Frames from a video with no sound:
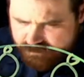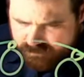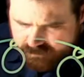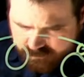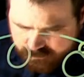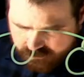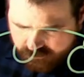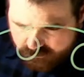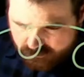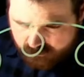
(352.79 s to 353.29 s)

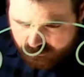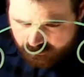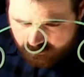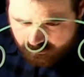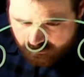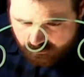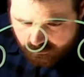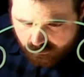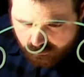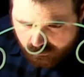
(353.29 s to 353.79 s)

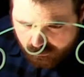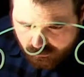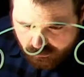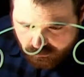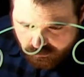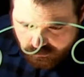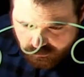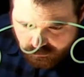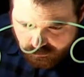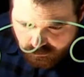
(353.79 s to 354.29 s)

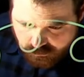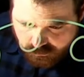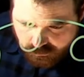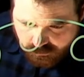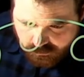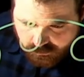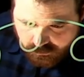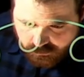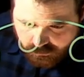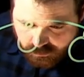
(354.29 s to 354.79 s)

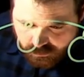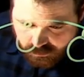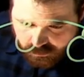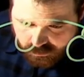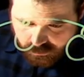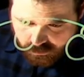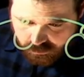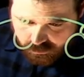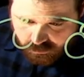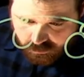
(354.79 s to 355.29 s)

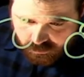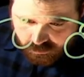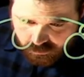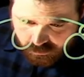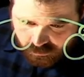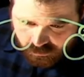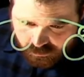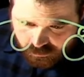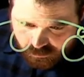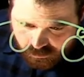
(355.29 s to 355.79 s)

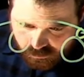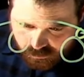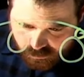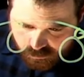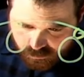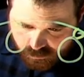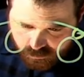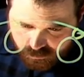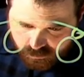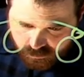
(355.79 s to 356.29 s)

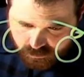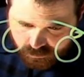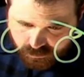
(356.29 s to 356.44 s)
Nothing is said.